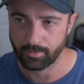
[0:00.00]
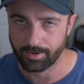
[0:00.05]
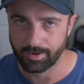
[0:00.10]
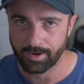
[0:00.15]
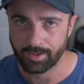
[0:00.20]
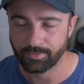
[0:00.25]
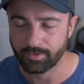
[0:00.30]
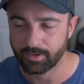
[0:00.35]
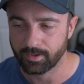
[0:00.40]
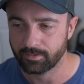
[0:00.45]
I'll
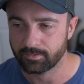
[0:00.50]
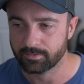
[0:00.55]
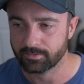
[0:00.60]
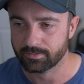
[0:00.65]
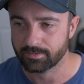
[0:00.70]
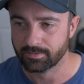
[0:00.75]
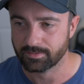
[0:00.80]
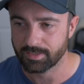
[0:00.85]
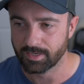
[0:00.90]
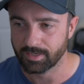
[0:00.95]
add that in just
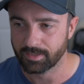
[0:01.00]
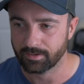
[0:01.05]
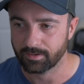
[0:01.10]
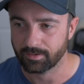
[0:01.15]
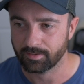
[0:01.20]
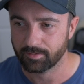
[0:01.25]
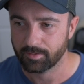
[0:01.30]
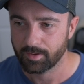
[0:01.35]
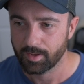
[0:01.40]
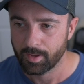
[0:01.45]
a
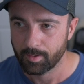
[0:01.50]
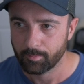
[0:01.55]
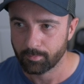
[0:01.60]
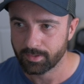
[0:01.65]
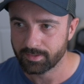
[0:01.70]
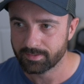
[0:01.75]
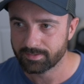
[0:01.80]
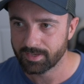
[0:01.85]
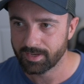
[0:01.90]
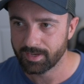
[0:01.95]
second. But
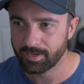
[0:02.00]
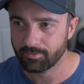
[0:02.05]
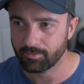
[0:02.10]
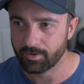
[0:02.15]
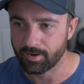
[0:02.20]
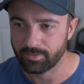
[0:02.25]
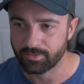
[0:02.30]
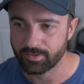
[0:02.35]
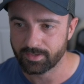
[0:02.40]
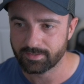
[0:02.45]
it's saying,
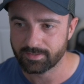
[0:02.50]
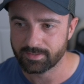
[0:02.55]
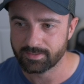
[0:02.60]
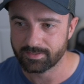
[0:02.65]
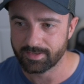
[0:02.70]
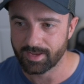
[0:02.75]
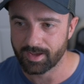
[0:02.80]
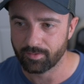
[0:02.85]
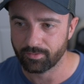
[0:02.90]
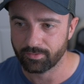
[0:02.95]
right, this is
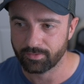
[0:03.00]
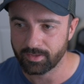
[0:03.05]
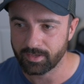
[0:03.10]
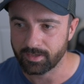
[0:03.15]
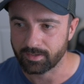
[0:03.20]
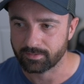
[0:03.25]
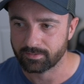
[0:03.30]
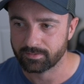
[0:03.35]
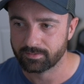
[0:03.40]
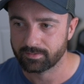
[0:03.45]
now
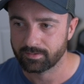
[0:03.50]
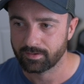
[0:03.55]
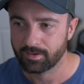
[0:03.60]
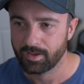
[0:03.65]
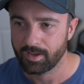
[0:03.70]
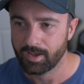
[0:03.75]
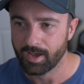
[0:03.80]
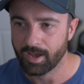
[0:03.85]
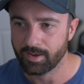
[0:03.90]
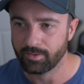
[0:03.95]
this.
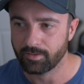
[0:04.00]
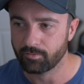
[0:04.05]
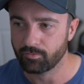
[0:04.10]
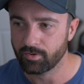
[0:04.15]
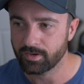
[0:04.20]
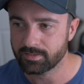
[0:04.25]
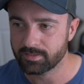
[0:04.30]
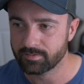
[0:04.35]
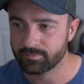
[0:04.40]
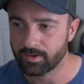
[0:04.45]
And the
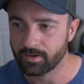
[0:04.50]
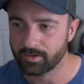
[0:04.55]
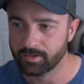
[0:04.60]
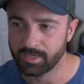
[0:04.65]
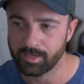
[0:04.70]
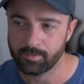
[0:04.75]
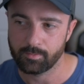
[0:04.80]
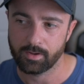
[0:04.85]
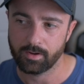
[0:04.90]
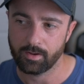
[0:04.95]
rest of our
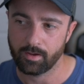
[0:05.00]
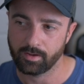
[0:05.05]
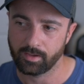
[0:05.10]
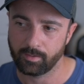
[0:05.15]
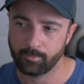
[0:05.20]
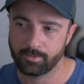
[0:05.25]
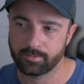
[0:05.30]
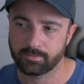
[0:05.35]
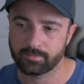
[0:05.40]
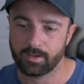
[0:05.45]
keyword
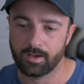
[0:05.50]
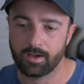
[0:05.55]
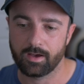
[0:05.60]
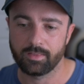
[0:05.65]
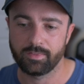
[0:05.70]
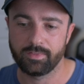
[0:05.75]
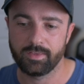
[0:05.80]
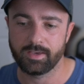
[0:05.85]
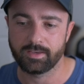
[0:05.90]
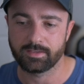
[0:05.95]
arguments are
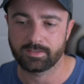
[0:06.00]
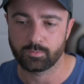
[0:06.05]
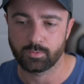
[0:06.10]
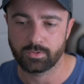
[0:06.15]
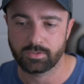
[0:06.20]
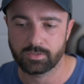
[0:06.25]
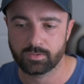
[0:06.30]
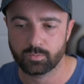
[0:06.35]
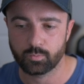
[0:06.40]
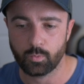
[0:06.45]
this,
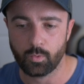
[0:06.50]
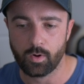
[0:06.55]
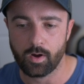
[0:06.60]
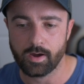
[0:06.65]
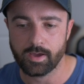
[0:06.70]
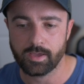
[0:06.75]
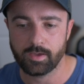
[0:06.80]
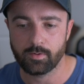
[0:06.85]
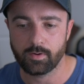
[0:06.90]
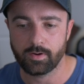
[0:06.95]
which is
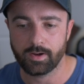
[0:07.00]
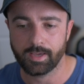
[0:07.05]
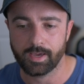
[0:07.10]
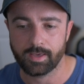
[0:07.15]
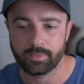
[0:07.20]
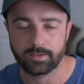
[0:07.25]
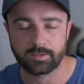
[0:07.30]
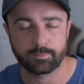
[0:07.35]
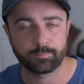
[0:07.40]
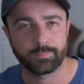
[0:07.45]
why you only
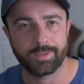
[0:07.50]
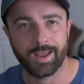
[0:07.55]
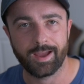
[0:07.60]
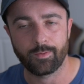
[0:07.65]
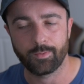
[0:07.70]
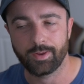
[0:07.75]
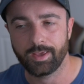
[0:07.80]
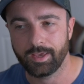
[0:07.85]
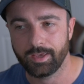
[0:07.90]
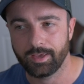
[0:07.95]
get this
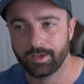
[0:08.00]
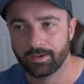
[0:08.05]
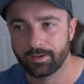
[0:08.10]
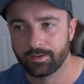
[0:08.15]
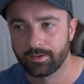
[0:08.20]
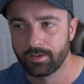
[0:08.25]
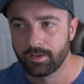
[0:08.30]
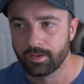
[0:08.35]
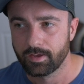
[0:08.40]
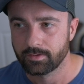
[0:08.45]
down here.
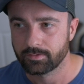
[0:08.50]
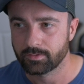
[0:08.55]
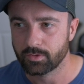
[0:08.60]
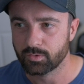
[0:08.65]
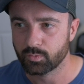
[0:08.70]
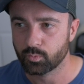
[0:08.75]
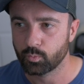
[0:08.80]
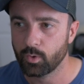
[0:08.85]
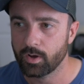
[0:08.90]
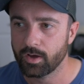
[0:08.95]
So
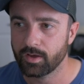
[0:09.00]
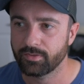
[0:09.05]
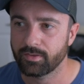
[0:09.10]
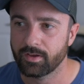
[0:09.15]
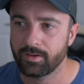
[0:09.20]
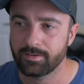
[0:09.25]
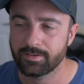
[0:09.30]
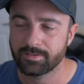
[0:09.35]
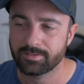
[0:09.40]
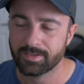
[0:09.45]
it's worth
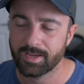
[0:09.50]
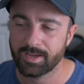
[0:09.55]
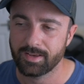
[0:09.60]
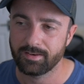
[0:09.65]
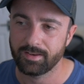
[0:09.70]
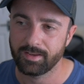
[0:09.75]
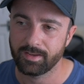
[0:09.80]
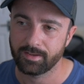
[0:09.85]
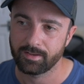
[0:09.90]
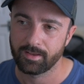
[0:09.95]

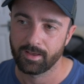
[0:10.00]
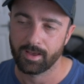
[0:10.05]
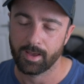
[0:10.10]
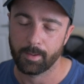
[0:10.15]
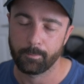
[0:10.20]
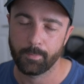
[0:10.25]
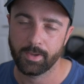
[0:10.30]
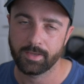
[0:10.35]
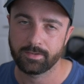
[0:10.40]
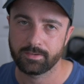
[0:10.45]
understanding
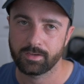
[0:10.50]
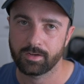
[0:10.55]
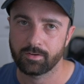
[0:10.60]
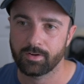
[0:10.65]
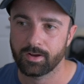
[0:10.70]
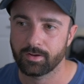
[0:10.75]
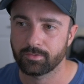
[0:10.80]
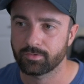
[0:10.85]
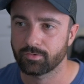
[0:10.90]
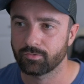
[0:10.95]
and messing
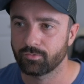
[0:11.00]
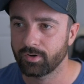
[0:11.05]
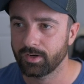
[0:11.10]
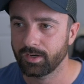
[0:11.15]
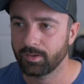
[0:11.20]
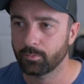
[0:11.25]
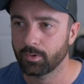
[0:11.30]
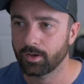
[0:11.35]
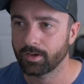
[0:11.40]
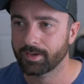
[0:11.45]
around to
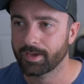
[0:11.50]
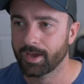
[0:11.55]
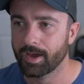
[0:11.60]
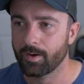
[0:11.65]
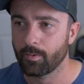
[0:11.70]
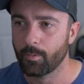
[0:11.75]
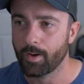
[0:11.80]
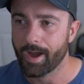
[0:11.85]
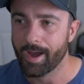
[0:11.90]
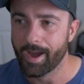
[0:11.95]
really work
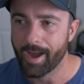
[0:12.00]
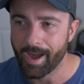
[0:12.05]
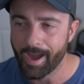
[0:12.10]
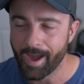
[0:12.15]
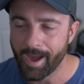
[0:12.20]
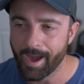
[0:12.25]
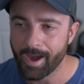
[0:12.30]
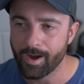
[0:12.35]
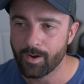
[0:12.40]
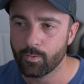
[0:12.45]
out
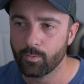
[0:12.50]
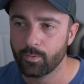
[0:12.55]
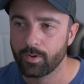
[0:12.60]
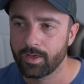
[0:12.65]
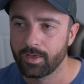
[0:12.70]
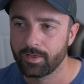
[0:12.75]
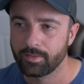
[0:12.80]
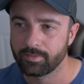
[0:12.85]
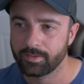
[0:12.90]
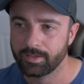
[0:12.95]
how
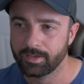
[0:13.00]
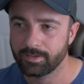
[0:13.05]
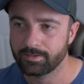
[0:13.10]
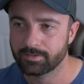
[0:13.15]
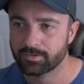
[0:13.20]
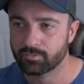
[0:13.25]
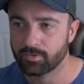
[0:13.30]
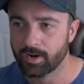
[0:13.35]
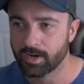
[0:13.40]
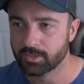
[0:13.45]
the
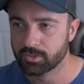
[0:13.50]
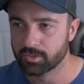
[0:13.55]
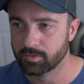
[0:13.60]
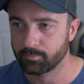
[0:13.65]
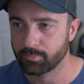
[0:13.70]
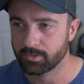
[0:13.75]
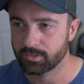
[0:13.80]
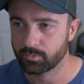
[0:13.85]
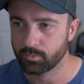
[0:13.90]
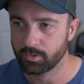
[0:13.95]
interaction
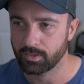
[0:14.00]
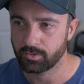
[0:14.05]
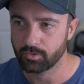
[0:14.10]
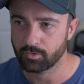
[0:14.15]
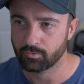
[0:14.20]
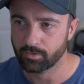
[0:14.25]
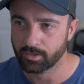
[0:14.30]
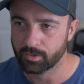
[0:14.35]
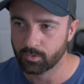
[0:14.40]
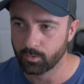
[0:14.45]
between
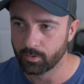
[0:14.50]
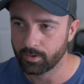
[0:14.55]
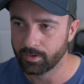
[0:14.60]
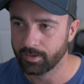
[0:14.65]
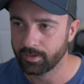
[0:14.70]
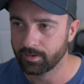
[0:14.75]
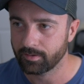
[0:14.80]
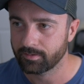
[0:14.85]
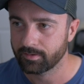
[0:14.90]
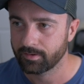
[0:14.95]
your
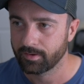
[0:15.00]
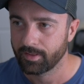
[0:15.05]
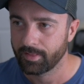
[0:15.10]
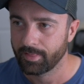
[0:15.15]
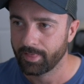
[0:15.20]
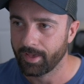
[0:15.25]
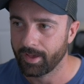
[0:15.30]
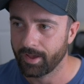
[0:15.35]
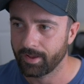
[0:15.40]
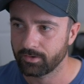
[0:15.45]
required
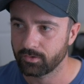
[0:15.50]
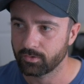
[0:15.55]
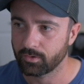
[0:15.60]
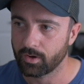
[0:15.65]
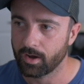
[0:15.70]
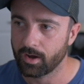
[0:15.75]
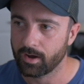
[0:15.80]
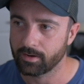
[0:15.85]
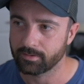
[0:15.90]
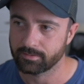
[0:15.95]
and your
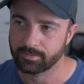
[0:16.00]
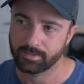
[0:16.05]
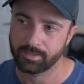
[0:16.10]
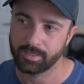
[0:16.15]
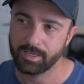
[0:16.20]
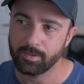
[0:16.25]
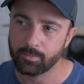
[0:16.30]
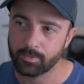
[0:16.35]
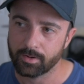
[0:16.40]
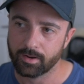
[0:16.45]
args and
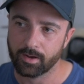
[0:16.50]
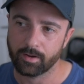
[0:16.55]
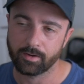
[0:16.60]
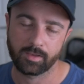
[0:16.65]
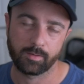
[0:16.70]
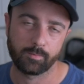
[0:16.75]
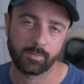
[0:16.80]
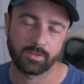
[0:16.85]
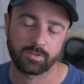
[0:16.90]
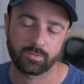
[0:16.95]
keyword
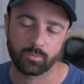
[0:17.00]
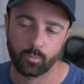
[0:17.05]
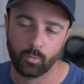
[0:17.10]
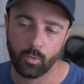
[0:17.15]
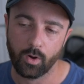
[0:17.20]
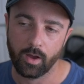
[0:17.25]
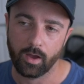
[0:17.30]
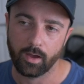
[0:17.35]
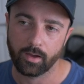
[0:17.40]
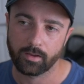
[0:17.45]
arguments
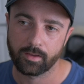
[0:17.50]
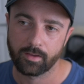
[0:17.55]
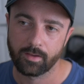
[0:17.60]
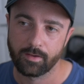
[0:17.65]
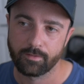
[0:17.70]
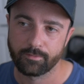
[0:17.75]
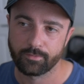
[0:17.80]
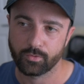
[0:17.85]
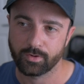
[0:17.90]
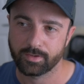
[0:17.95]
work.
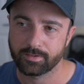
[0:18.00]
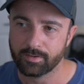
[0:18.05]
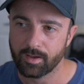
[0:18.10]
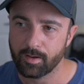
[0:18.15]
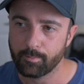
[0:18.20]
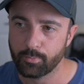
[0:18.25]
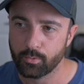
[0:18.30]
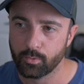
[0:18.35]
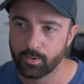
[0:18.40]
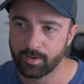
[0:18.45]
For
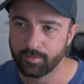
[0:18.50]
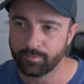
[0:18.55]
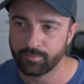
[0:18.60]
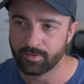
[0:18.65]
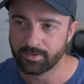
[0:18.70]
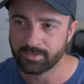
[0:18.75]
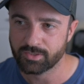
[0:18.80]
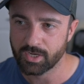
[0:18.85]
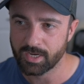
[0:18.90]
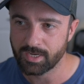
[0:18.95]
example, if
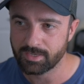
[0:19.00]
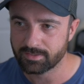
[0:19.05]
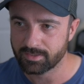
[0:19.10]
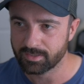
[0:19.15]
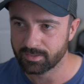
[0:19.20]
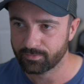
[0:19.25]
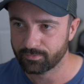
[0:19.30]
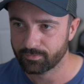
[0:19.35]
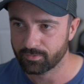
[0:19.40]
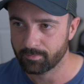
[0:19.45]
I change
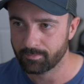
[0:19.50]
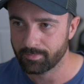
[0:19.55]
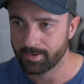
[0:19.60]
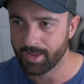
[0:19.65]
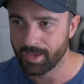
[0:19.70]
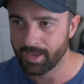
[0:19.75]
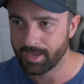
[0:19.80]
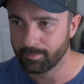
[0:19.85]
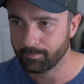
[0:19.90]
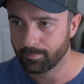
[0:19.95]
this from
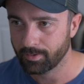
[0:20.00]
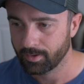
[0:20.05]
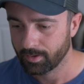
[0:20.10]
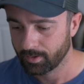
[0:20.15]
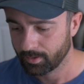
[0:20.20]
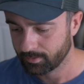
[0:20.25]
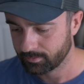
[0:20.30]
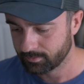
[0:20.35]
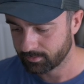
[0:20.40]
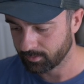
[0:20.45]
name
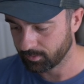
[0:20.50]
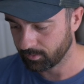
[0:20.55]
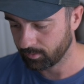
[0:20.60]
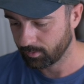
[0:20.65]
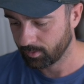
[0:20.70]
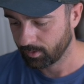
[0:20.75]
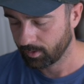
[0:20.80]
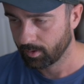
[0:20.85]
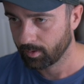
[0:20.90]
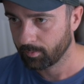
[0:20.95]
to
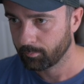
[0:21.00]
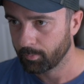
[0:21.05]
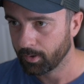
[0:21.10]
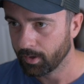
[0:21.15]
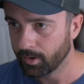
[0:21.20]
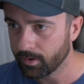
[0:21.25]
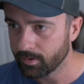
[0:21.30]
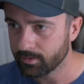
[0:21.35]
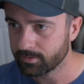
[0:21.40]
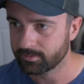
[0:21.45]

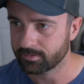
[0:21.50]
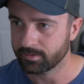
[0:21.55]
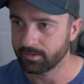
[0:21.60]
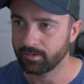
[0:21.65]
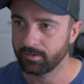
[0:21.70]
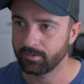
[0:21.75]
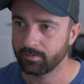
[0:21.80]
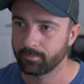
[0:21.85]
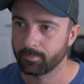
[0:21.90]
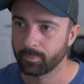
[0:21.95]

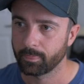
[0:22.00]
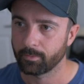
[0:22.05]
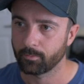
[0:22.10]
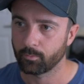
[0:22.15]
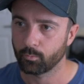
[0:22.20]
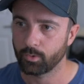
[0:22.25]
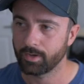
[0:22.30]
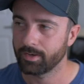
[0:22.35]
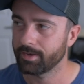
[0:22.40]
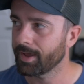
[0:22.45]
person,
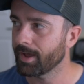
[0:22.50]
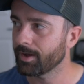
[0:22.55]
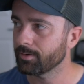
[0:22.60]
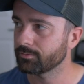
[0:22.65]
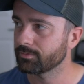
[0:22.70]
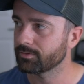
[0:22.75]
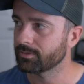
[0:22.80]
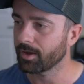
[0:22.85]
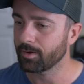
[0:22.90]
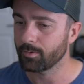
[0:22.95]
we
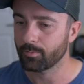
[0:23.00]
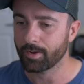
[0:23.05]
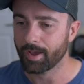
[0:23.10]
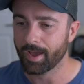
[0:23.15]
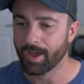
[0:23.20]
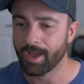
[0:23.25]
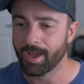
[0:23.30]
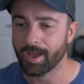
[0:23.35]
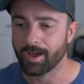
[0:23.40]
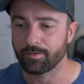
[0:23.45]
now don't
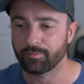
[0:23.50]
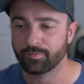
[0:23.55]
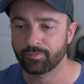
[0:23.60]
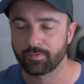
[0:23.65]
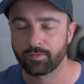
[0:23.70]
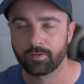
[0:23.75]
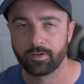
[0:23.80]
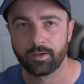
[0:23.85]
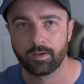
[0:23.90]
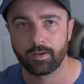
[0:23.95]

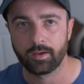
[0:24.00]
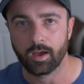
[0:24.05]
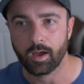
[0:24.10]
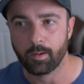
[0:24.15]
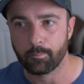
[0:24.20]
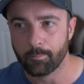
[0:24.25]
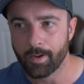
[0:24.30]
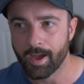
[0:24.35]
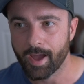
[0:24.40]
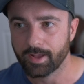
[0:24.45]
have a
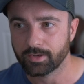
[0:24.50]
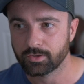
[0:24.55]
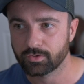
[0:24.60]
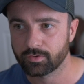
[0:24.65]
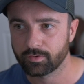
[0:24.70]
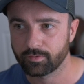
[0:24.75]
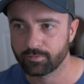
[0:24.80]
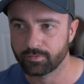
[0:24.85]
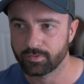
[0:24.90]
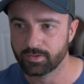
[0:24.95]

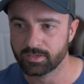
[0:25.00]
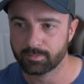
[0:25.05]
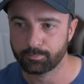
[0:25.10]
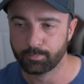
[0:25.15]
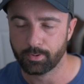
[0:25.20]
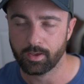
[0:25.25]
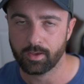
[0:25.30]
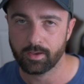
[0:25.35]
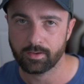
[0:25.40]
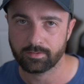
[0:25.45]
match for this
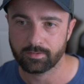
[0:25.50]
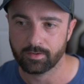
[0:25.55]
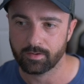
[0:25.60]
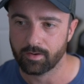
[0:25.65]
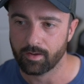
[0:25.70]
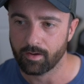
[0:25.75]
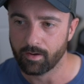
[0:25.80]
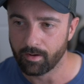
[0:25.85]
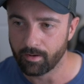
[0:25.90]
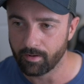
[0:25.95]

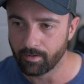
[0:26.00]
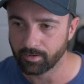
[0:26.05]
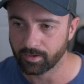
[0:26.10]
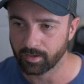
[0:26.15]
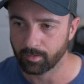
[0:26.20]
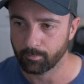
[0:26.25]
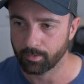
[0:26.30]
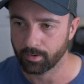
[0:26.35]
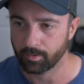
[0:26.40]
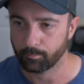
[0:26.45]
person
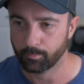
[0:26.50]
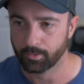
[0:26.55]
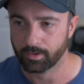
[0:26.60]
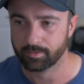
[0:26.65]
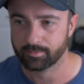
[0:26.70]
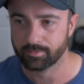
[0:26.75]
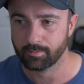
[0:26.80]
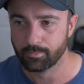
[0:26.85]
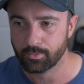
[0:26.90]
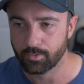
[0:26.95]
argument
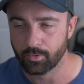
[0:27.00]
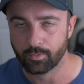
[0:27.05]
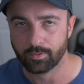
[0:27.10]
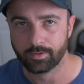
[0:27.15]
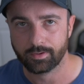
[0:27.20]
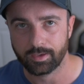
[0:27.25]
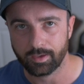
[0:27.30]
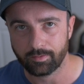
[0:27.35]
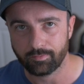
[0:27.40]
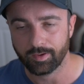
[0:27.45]
because I'm not
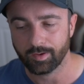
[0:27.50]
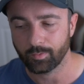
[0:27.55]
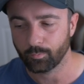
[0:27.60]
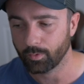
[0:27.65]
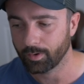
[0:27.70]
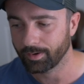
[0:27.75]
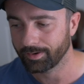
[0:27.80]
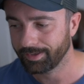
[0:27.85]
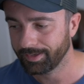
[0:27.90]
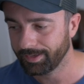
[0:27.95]
giving
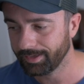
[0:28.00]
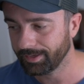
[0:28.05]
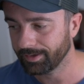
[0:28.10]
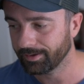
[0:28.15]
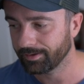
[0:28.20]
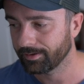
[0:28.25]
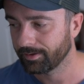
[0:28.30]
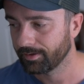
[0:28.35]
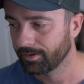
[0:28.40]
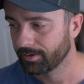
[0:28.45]
one
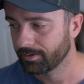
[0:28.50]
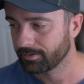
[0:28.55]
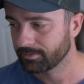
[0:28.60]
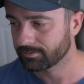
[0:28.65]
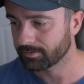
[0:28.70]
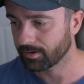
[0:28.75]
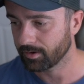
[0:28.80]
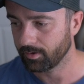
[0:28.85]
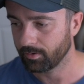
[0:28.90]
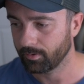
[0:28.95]
here.
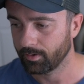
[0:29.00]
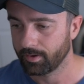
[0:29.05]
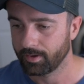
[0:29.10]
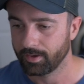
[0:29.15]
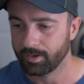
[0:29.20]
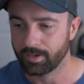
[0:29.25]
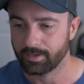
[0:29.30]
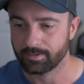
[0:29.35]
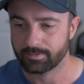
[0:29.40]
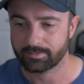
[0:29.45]
So
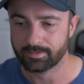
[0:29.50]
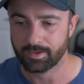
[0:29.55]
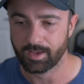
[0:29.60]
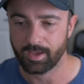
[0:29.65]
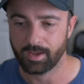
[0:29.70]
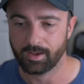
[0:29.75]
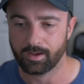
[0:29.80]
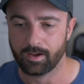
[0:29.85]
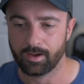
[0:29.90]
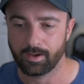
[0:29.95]
it's
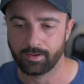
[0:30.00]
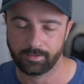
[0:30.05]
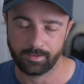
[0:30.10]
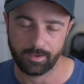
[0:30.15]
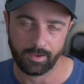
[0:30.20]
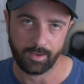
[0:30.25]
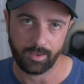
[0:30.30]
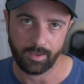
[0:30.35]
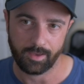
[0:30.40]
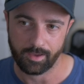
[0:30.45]
saying I
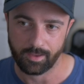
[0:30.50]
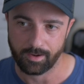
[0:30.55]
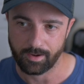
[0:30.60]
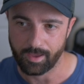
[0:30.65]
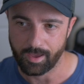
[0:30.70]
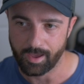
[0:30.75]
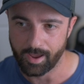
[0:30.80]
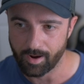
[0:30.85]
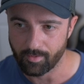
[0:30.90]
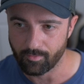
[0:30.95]
get an
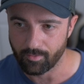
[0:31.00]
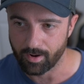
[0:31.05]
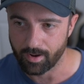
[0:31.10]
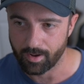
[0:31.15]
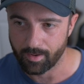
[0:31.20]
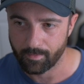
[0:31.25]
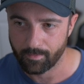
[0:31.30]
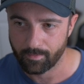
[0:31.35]
error.